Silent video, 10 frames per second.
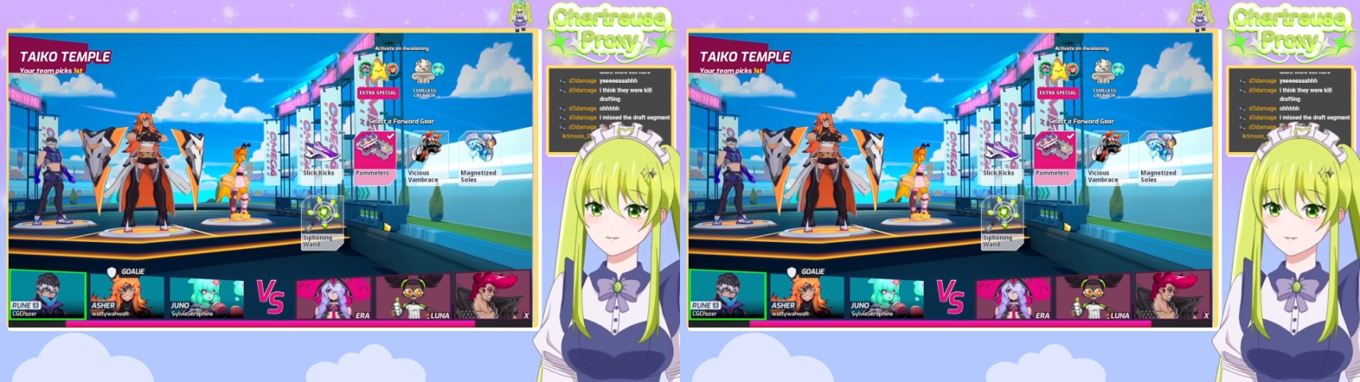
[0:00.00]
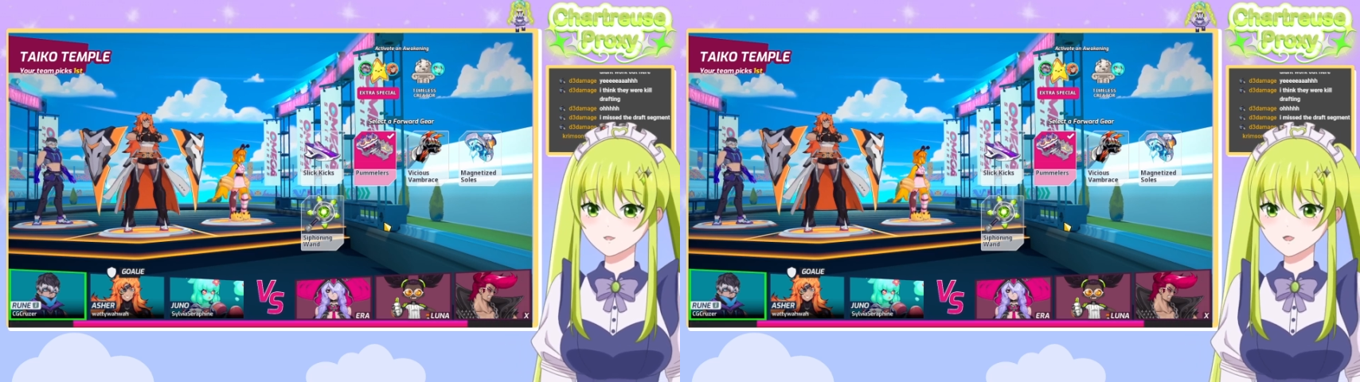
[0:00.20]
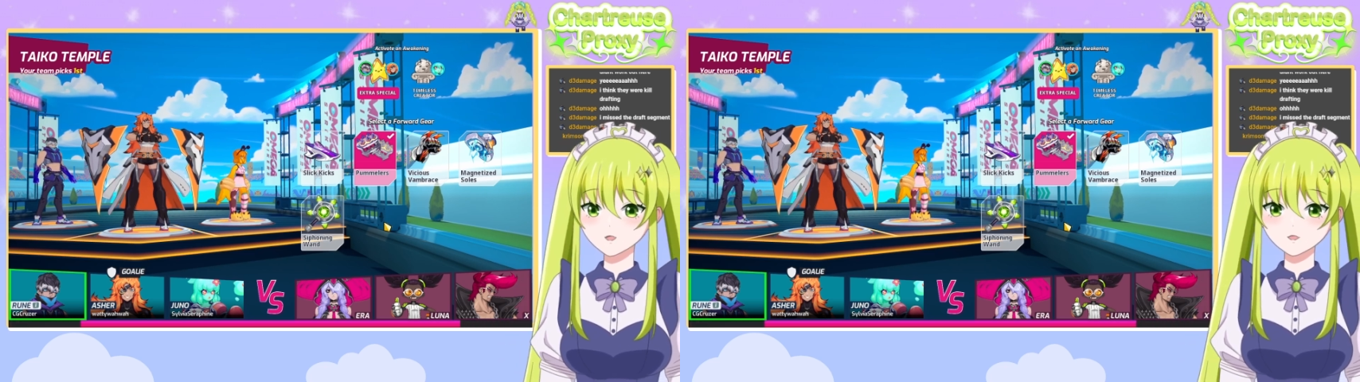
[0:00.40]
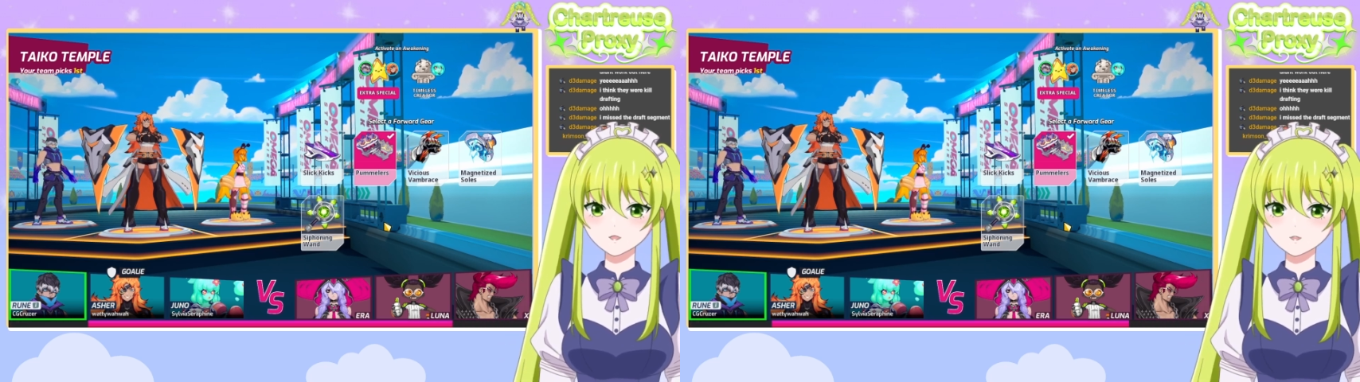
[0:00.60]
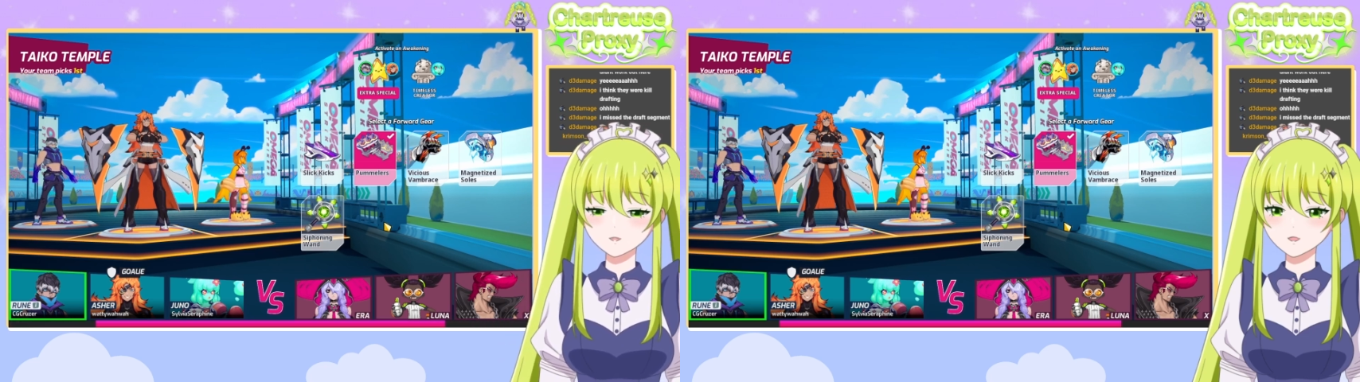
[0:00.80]
Era
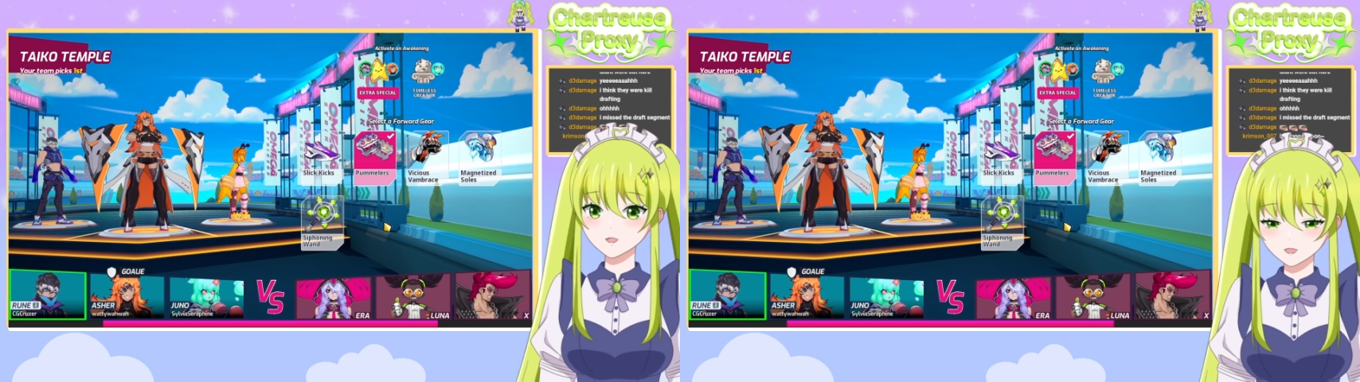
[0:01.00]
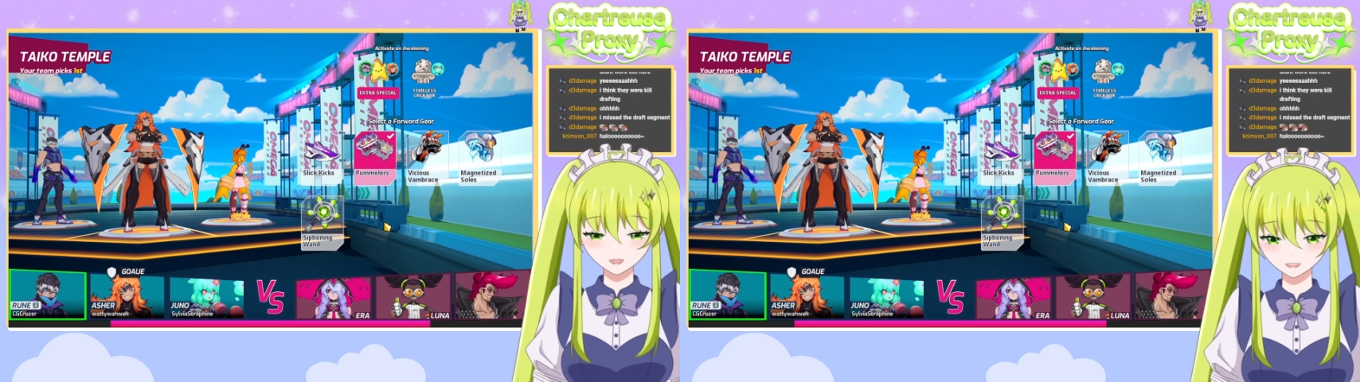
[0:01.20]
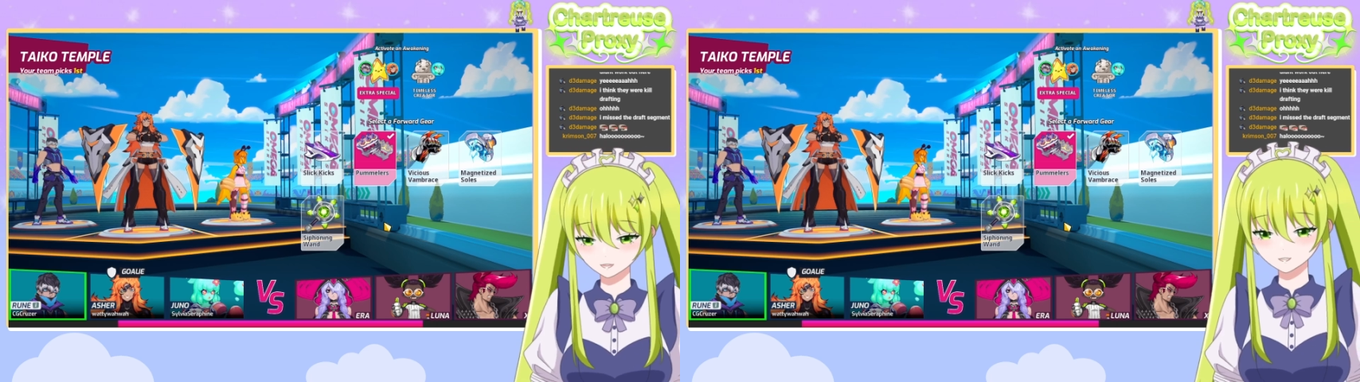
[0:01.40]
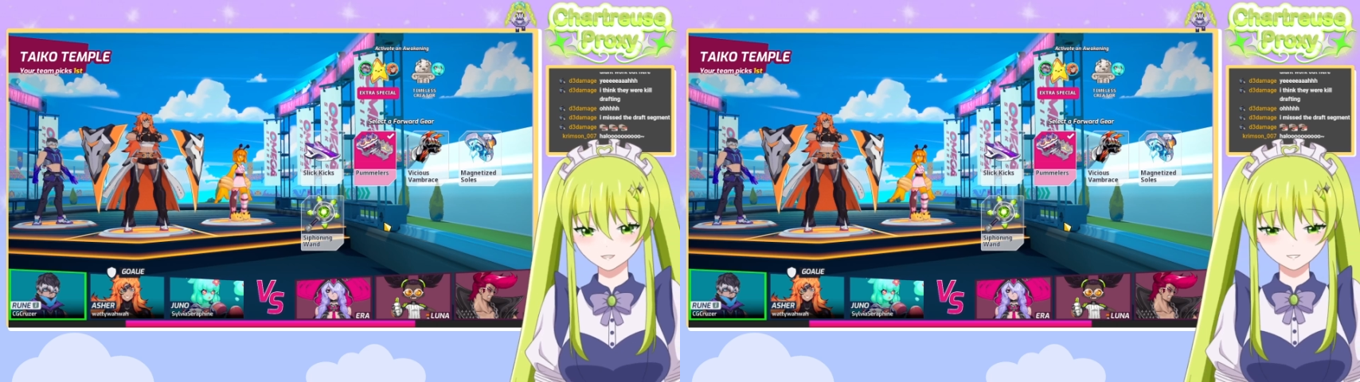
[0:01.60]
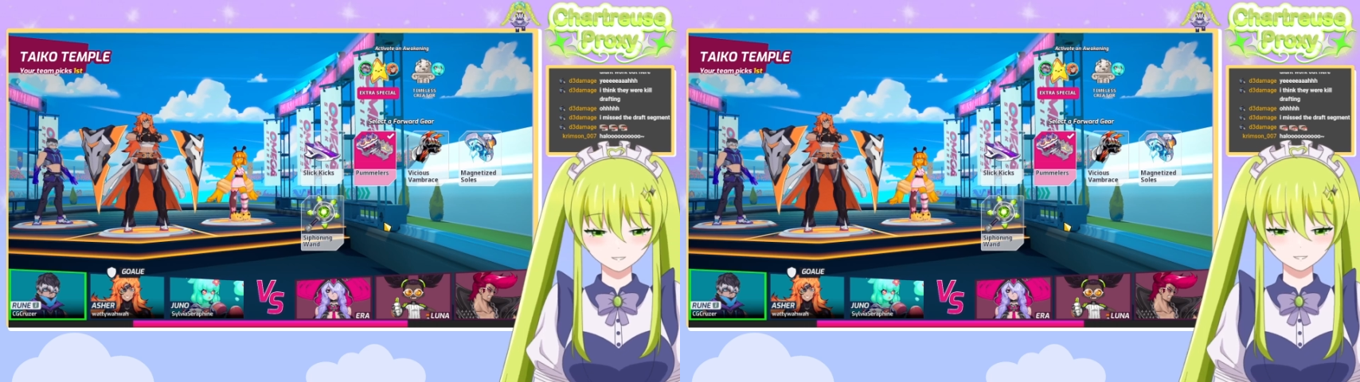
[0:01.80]
Luna
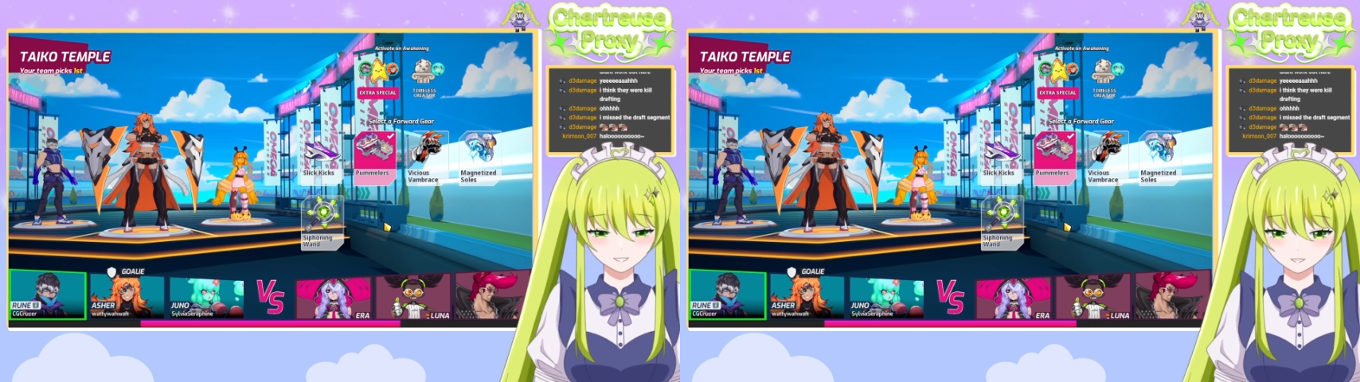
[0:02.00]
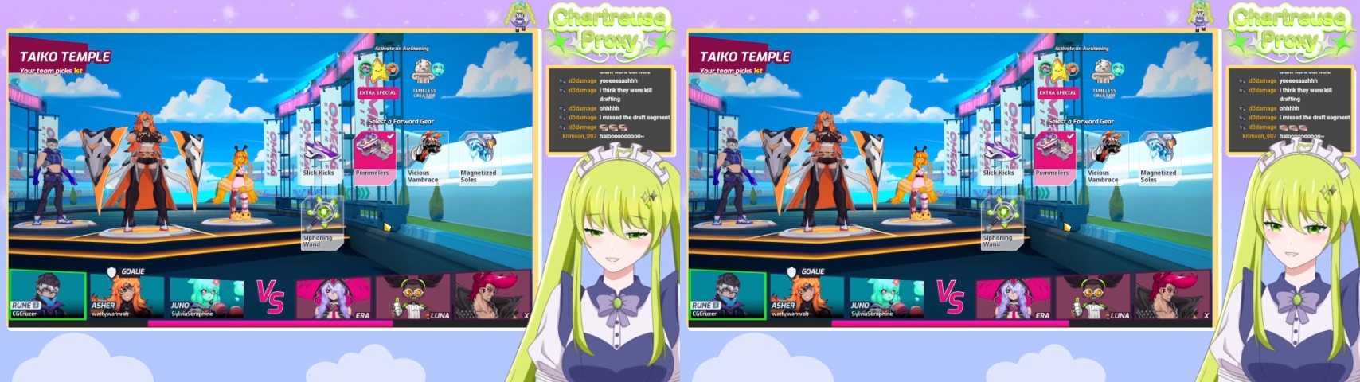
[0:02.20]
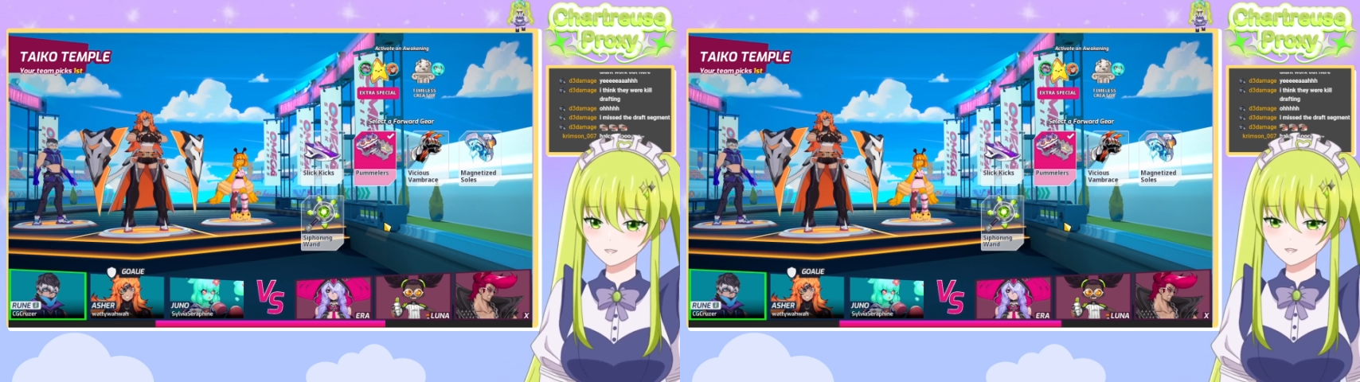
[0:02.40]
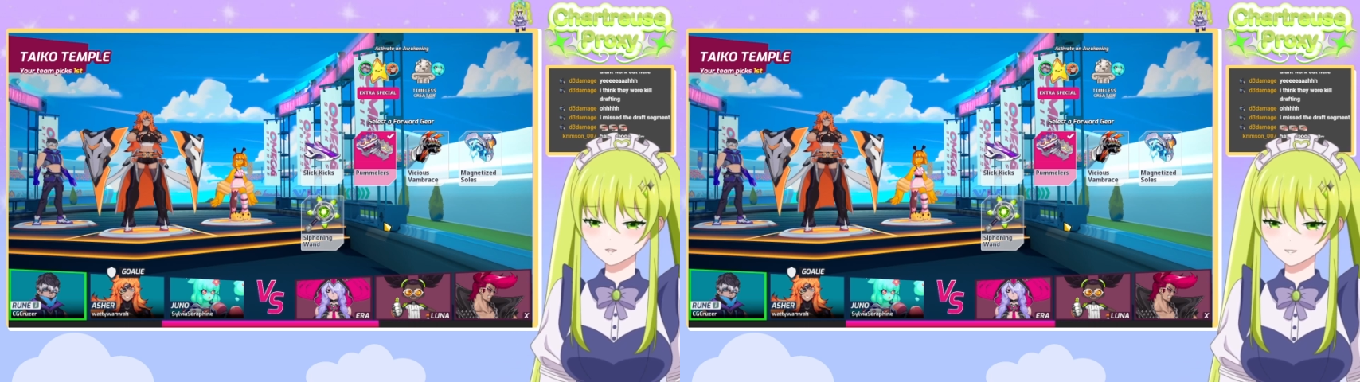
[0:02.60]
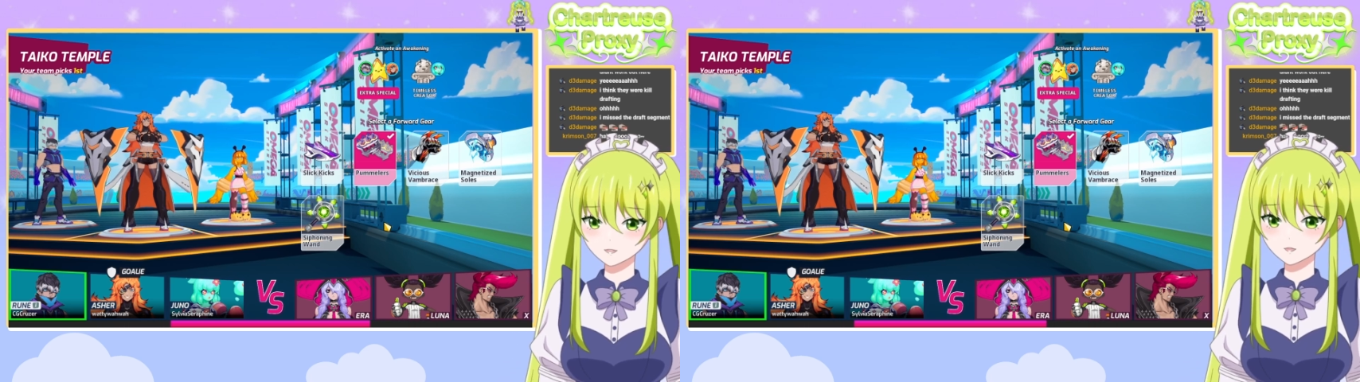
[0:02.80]
Etz, Era Doli?